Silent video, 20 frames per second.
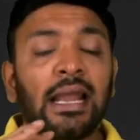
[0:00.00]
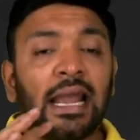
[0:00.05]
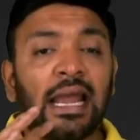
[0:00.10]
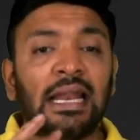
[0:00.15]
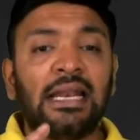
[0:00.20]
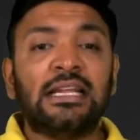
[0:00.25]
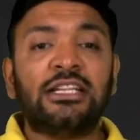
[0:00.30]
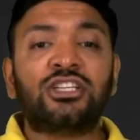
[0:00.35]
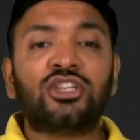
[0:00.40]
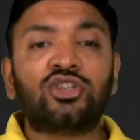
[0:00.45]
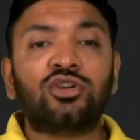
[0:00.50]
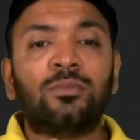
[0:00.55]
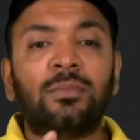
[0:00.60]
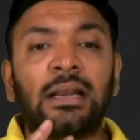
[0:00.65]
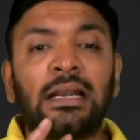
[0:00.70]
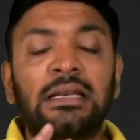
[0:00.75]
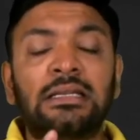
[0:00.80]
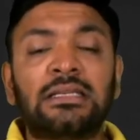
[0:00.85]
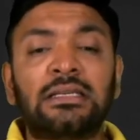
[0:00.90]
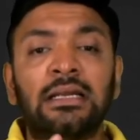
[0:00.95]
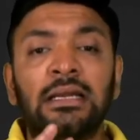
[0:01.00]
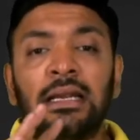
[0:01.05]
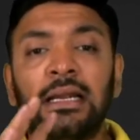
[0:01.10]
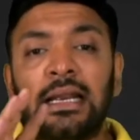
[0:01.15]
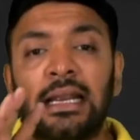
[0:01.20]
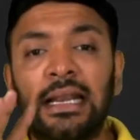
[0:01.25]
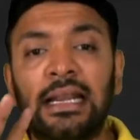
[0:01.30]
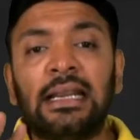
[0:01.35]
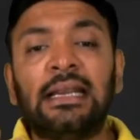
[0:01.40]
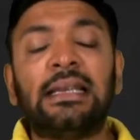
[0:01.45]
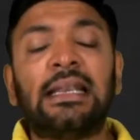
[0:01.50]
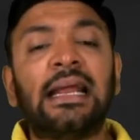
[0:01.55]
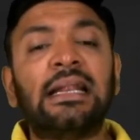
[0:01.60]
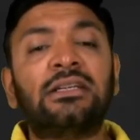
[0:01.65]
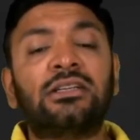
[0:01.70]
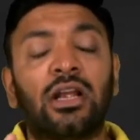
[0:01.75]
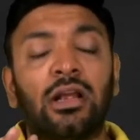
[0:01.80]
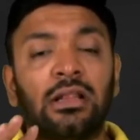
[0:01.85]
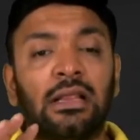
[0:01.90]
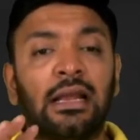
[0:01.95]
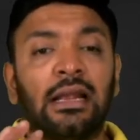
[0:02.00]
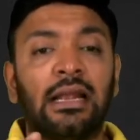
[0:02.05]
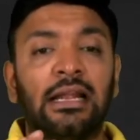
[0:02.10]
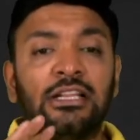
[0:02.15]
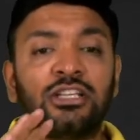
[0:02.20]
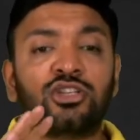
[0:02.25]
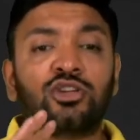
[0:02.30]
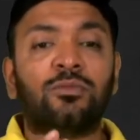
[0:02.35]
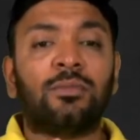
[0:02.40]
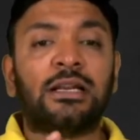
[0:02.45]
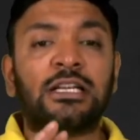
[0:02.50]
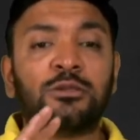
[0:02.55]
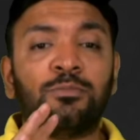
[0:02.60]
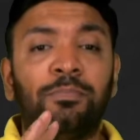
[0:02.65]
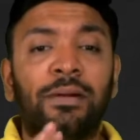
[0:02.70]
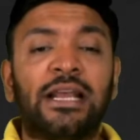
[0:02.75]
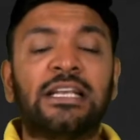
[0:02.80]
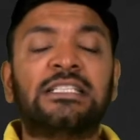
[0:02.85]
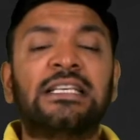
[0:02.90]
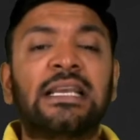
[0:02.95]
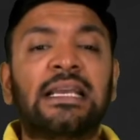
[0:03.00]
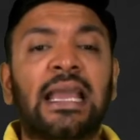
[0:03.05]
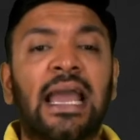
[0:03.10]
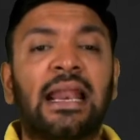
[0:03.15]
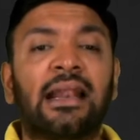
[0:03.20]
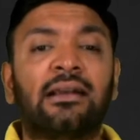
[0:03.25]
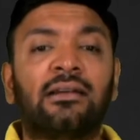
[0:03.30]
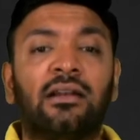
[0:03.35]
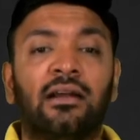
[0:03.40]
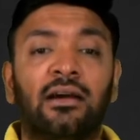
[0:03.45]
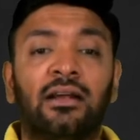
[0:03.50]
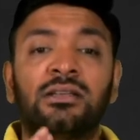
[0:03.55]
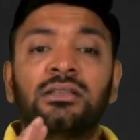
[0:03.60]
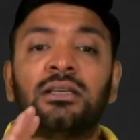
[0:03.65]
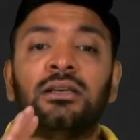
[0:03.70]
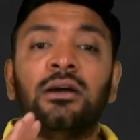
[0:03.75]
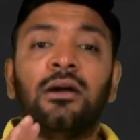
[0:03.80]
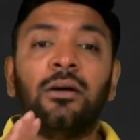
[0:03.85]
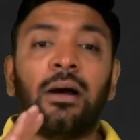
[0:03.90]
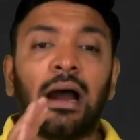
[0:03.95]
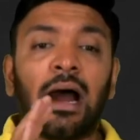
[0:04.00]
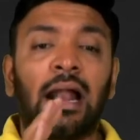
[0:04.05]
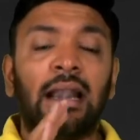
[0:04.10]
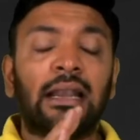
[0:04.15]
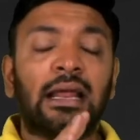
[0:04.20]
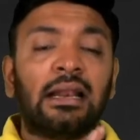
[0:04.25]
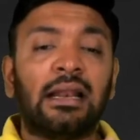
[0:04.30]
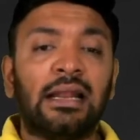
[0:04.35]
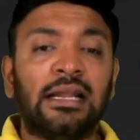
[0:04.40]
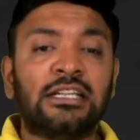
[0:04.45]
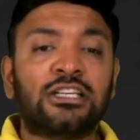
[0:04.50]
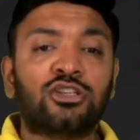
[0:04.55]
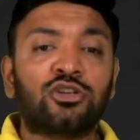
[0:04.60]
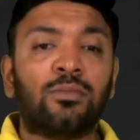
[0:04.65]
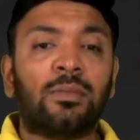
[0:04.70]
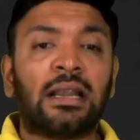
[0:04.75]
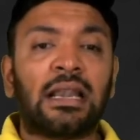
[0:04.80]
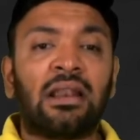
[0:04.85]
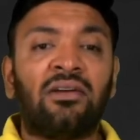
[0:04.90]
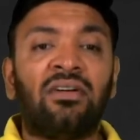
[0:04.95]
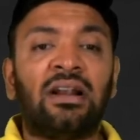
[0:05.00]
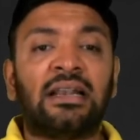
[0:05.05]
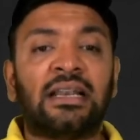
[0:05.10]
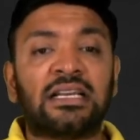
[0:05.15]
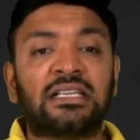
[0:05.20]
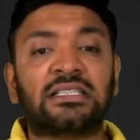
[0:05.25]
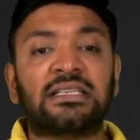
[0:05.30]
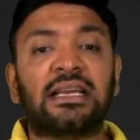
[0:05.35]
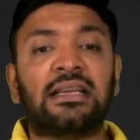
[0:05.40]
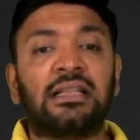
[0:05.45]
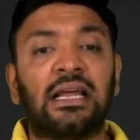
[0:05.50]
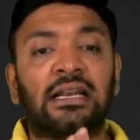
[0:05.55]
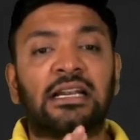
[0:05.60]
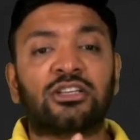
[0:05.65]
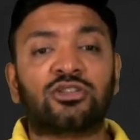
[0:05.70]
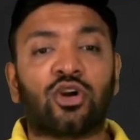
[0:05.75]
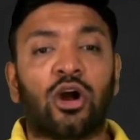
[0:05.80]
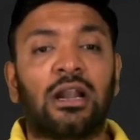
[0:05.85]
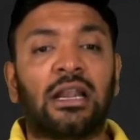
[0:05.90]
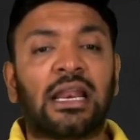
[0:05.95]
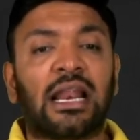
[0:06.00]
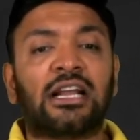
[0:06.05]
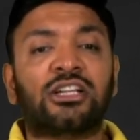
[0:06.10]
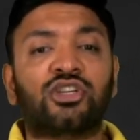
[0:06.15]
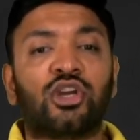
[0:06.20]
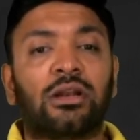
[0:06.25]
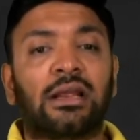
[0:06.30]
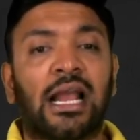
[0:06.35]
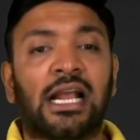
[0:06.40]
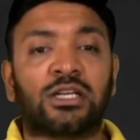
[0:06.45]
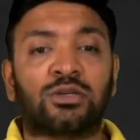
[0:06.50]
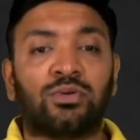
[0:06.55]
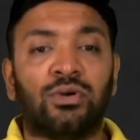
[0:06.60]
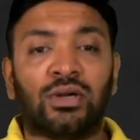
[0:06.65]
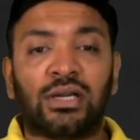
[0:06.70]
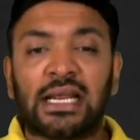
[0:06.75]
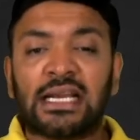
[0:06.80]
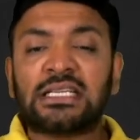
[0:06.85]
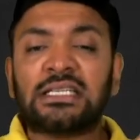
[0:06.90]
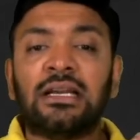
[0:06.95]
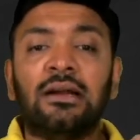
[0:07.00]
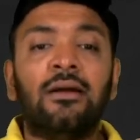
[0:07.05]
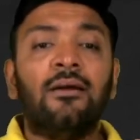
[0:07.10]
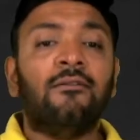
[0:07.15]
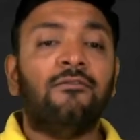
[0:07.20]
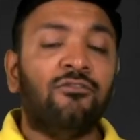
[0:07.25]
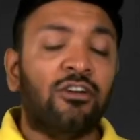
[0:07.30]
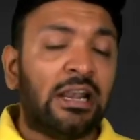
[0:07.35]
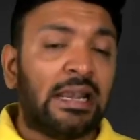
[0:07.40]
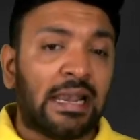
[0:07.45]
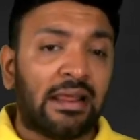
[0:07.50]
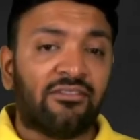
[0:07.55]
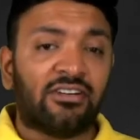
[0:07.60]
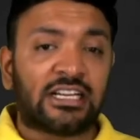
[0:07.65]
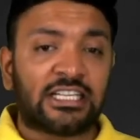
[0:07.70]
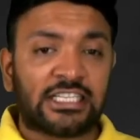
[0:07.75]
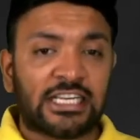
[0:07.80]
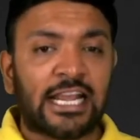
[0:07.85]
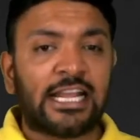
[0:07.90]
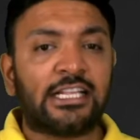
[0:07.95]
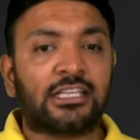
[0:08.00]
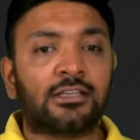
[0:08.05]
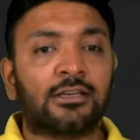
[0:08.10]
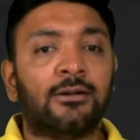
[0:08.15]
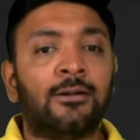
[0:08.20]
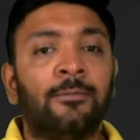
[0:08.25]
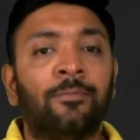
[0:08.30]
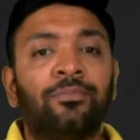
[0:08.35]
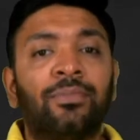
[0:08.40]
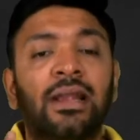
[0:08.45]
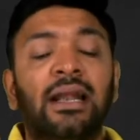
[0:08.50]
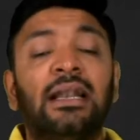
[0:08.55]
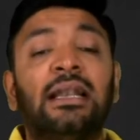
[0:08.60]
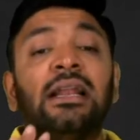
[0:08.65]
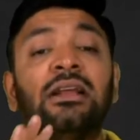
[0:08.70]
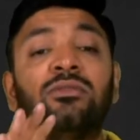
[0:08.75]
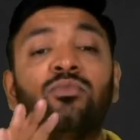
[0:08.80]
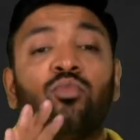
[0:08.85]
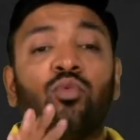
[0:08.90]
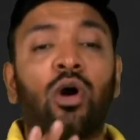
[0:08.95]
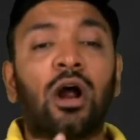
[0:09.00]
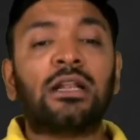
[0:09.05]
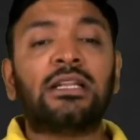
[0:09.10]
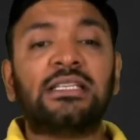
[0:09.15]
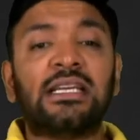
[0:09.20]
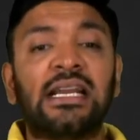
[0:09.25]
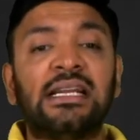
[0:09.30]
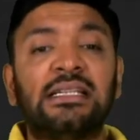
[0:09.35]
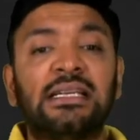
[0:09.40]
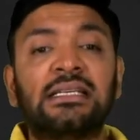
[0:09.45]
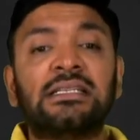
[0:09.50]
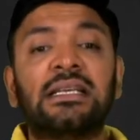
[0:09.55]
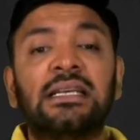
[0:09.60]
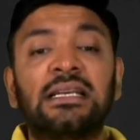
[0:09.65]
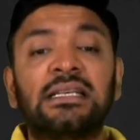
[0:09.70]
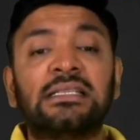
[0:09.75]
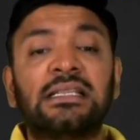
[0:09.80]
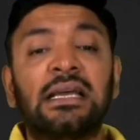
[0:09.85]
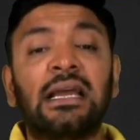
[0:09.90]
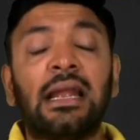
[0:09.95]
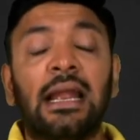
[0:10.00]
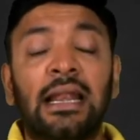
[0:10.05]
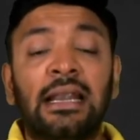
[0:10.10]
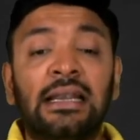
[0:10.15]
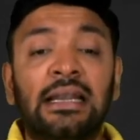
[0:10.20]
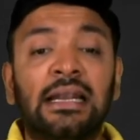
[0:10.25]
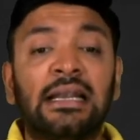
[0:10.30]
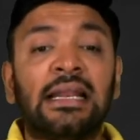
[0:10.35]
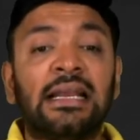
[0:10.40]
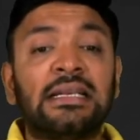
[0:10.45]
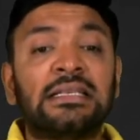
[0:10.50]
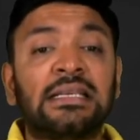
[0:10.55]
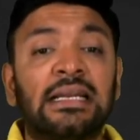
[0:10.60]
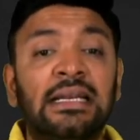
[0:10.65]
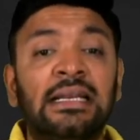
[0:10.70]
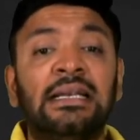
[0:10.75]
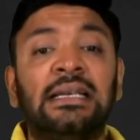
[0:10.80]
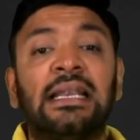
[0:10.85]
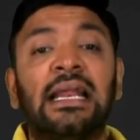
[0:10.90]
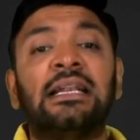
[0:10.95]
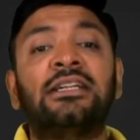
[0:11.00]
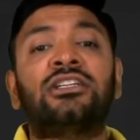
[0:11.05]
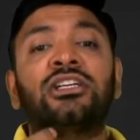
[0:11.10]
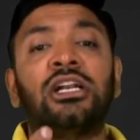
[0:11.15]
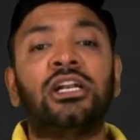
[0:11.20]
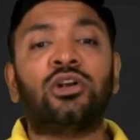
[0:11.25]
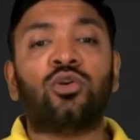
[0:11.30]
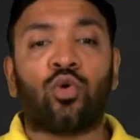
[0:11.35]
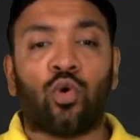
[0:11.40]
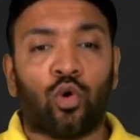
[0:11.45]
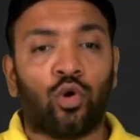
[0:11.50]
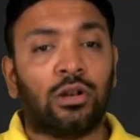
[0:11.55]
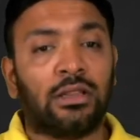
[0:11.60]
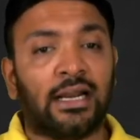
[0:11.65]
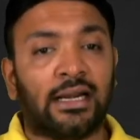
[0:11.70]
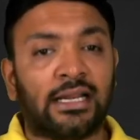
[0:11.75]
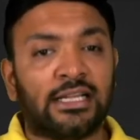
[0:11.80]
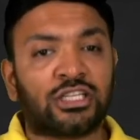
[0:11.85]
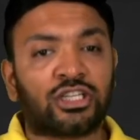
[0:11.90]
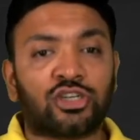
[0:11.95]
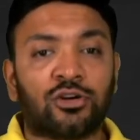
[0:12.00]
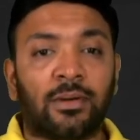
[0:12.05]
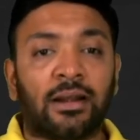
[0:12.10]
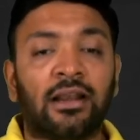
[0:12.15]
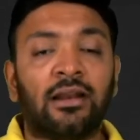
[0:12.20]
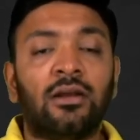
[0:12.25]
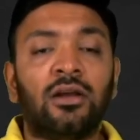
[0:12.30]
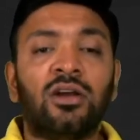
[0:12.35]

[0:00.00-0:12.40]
An instrument's intention, the instrument's basic characters under instrument level testing, that is contractual cash flow test, will never change. It is what changes is the entity's intention to hold that instrument.